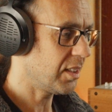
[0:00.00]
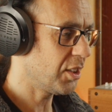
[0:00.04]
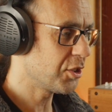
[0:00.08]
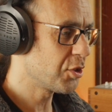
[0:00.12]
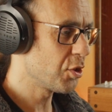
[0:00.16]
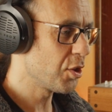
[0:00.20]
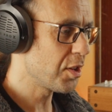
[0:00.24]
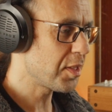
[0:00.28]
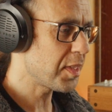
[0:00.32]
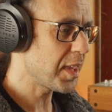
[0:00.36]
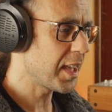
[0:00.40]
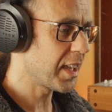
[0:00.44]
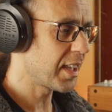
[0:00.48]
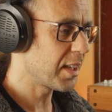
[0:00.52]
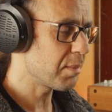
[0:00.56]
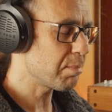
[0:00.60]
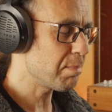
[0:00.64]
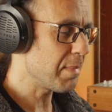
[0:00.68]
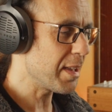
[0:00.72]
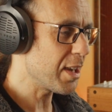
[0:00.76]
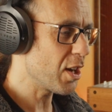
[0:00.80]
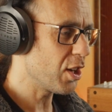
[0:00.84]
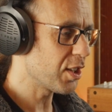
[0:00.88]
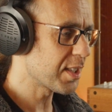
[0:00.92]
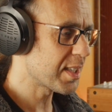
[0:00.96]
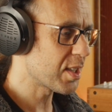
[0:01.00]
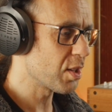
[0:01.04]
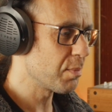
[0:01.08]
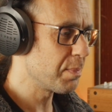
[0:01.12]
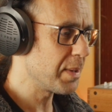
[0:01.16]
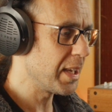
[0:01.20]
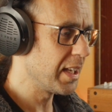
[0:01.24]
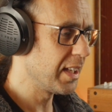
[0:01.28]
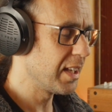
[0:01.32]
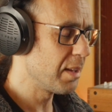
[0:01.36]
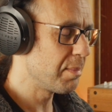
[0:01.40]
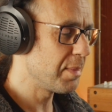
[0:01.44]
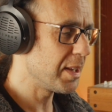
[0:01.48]
Or do you think it may also be
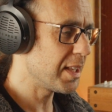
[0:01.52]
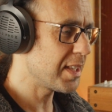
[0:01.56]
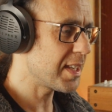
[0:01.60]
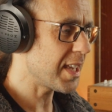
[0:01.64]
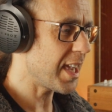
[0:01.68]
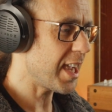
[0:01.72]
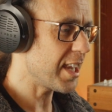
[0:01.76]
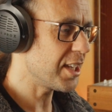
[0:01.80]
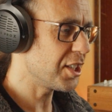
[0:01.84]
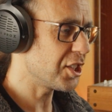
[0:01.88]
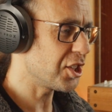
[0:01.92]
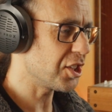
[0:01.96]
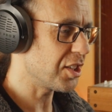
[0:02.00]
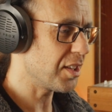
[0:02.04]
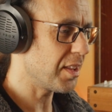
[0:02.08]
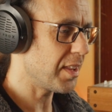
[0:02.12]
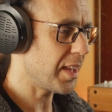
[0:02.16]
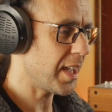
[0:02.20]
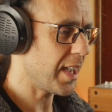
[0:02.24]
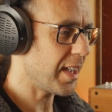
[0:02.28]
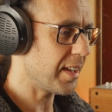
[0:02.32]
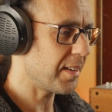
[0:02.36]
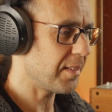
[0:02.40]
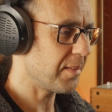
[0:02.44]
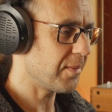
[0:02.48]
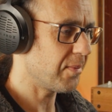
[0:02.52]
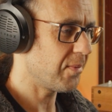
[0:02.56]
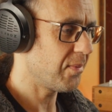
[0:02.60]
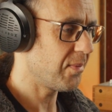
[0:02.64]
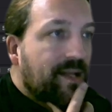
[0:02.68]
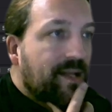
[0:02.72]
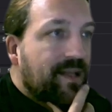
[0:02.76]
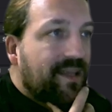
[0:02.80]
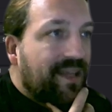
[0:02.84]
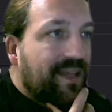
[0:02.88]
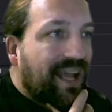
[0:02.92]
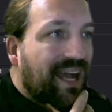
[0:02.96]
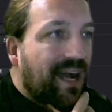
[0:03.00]
a limitation then?
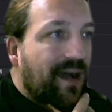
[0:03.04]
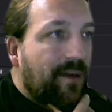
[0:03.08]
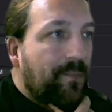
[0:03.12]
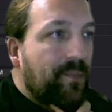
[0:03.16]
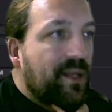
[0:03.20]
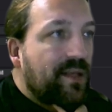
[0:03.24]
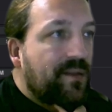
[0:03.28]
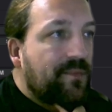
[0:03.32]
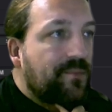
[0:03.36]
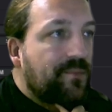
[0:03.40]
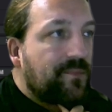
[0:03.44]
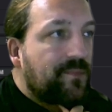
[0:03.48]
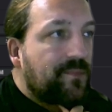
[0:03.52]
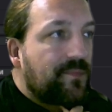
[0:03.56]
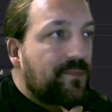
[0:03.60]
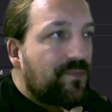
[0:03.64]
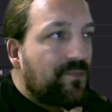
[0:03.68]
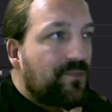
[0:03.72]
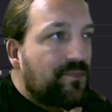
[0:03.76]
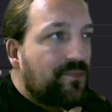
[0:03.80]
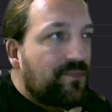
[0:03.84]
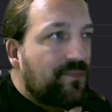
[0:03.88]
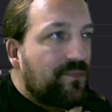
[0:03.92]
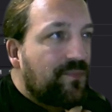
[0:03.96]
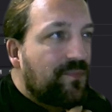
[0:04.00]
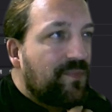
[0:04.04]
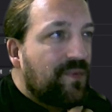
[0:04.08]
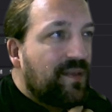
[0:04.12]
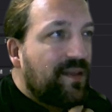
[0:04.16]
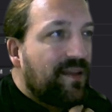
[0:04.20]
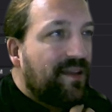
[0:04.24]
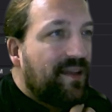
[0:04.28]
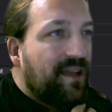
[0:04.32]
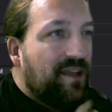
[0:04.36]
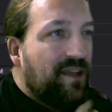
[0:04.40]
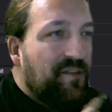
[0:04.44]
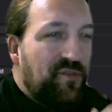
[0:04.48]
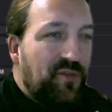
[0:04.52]
Yeah, I mean,
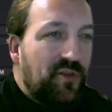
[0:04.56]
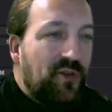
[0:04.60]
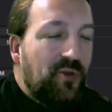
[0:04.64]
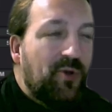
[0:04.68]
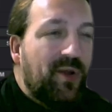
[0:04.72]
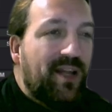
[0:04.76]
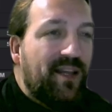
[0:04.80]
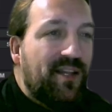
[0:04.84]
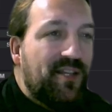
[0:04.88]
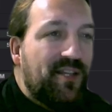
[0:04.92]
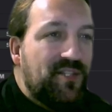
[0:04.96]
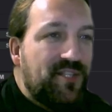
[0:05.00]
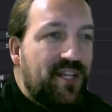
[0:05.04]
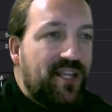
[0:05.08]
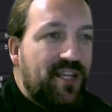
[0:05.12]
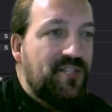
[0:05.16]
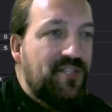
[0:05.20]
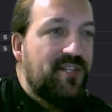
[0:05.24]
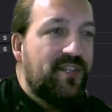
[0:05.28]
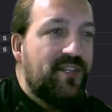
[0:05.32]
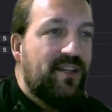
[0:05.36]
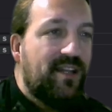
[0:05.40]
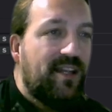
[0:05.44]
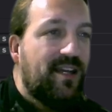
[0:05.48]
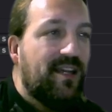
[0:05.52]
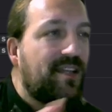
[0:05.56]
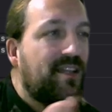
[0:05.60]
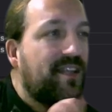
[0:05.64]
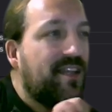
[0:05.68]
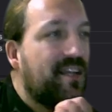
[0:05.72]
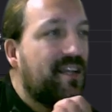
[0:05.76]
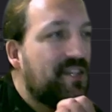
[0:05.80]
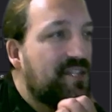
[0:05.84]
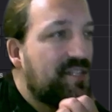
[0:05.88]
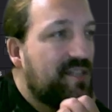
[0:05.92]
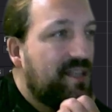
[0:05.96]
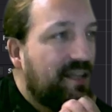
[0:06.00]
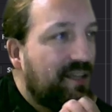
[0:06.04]
if you look at a session like
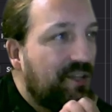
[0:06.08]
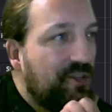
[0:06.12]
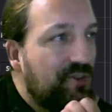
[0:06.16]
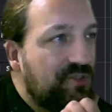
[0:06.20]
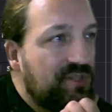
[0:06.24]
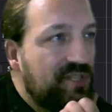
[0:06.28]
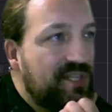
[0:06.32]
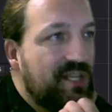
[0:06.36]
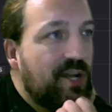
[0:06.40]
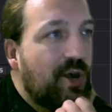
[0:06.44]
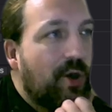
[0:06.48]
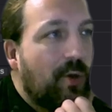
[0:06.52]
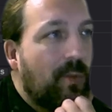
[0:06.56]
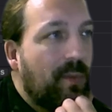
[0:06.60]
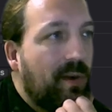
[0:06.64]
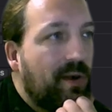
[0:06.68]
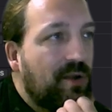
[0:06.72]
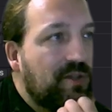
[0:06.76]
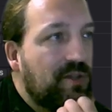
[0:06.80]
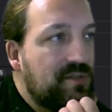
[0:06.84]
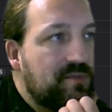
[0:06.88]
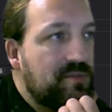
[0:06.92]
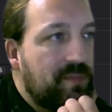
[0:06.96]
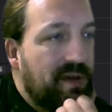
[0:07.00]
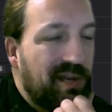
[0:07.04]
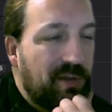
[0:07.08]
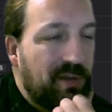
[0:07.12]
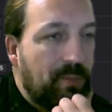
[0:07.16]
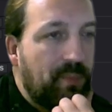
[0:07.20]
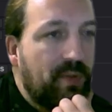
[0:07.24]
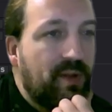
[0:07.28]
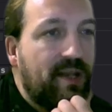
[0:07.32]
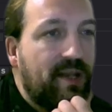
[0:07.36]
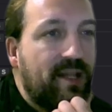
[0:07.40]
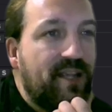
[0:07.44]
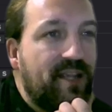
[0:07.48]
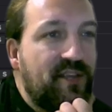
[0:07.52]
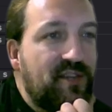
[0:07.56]
this, like you see how much
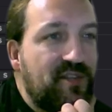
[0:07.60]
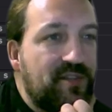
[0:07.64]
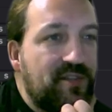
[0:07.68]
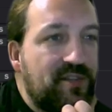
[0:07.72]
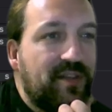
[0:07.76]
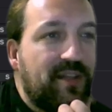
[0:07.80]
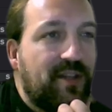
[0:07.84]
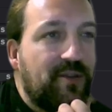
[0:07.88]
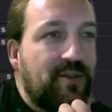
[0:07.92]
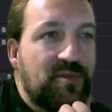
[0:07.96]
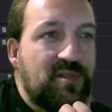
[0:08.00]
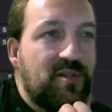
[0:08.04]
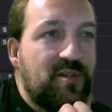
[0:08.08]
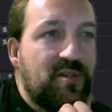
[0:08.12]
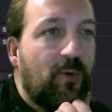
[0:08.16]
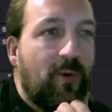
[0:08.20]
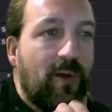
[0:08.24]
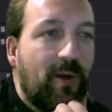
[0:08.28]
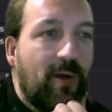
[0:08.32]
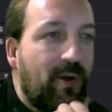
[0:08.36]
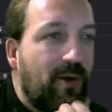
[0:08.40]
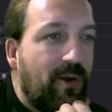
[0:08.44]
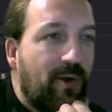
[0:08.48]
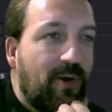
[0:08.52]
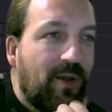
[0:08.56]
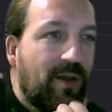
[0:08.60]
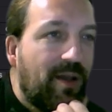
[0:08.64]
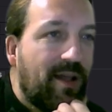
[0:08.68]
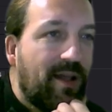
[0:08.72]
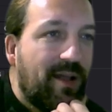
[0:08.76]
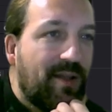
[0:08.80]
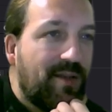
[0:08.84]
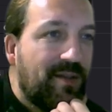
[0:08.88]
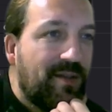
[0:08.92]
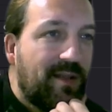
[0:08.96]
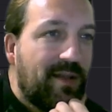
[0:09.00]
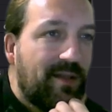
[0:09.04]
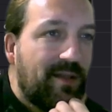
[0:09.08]
manipulation there's going on,
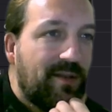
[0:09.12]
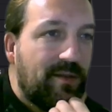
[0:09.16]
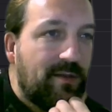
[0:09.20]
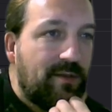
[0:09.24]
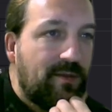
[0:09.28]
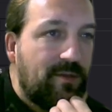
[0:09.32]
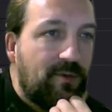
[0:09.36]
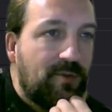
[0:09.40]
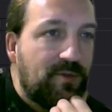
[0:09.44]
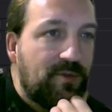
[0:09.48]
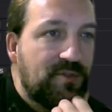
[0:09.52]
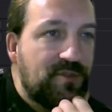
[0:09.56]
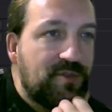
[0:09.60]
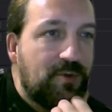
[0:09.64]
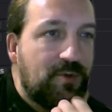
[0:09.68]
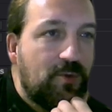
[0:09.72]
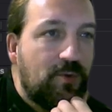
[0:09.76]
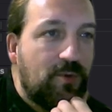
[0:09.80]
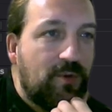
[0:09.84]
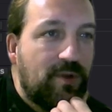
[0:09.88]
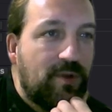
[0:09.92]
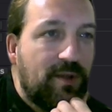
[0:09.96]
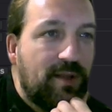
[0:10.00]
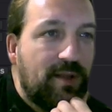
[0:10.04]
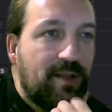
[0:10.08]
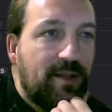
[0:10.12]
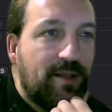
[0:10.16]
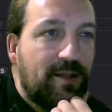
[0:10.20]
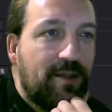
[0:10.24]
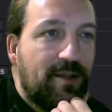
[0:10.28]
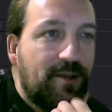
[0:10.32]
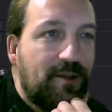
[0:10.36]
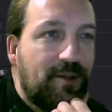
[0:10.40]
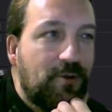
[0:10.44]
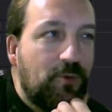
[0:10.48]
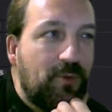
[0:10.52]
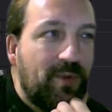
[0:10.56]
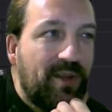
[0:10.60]
and also
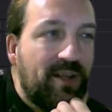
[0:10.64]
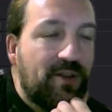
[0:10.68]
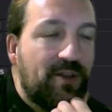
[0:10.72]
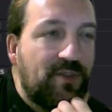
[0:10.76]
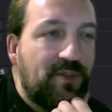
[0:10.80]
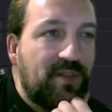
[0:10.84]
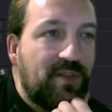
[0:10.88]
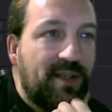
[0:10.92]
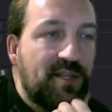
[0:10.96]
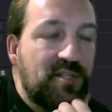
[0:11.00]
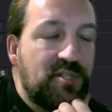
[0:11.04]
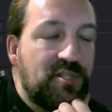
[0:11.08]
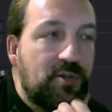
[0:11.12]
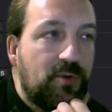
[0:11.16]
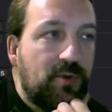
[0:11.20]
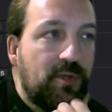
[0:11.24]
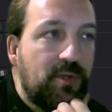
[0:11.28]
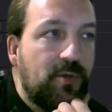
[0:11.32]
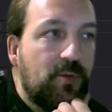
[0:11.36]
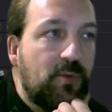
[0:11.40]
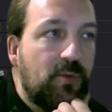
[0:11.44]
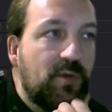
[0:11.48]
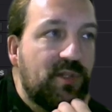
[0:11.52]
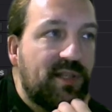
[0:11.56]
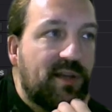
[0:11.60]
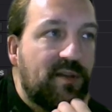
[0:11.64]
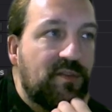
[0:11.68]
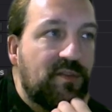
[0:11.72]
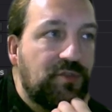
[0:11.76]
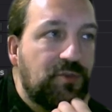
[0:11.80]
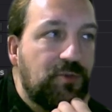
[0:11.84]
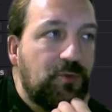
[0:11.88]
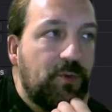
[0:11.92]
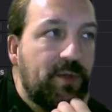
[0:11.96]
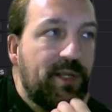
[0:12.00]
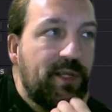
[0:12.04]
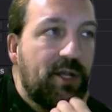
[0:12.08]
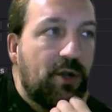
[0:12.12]
weird things, so you would have to
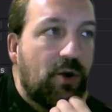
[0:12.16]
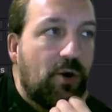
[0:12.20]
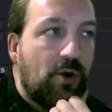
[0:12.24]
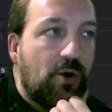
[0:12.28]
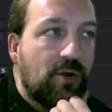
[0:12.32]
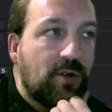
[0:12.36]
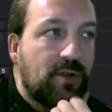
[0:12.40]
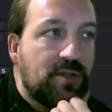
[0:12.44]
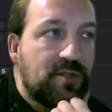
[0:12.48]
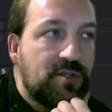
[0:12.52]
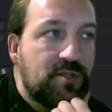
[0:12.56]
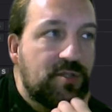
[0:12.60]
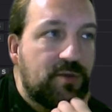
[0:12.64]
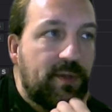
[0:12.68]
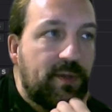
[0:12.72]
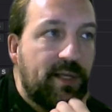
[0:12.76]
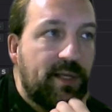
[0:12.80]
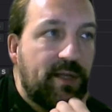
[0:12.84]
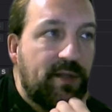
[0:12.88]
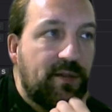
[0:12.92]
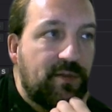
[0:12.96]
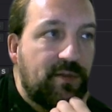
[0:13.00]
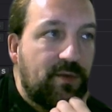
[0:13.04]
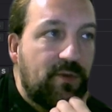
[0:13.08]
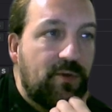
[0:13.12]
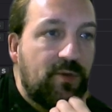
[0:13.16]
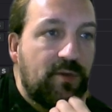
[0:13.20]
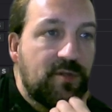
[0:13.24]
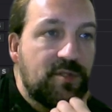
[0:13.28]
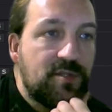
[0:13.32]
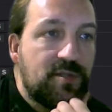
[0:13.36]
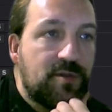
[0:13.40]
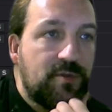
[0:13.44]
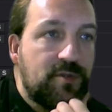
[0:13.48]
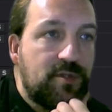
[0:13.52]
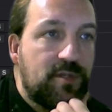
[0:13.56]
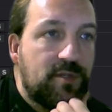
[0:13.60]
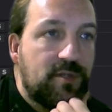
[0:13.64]
re-orchestrate it
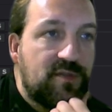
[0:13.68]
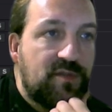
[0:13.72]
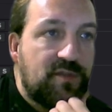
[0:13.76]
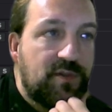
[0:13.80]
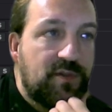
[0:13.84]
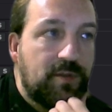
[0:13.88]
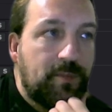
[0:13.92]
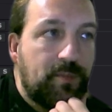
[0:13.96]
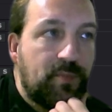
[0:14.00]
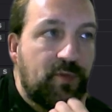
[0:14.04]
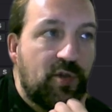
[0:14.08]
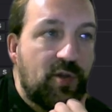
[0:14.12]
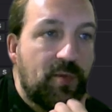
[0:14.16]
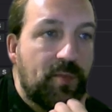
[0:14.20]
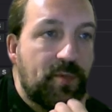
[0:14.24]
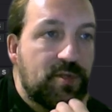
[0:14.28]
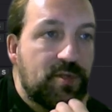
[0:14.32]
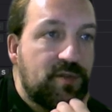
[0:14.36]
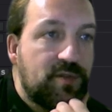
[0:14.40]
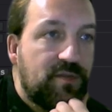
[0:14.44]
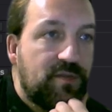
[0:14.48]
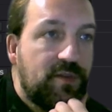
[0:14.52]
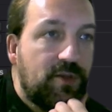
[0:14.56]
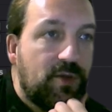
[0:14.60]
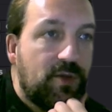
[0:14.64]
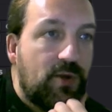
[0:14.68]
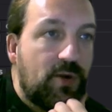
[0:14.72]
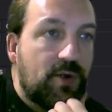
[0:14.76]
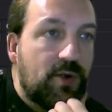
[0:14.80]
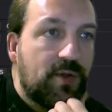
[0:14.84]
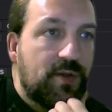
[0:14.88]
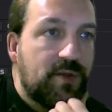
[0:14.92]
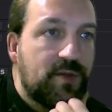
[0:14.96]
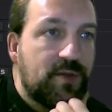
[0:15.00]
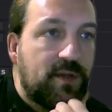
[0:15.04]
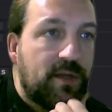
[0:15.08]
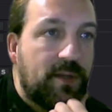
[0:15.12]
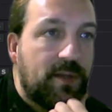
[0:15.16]
also just for the purpose of the
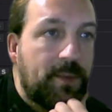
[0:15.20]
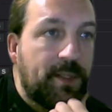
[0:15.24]
orchestra.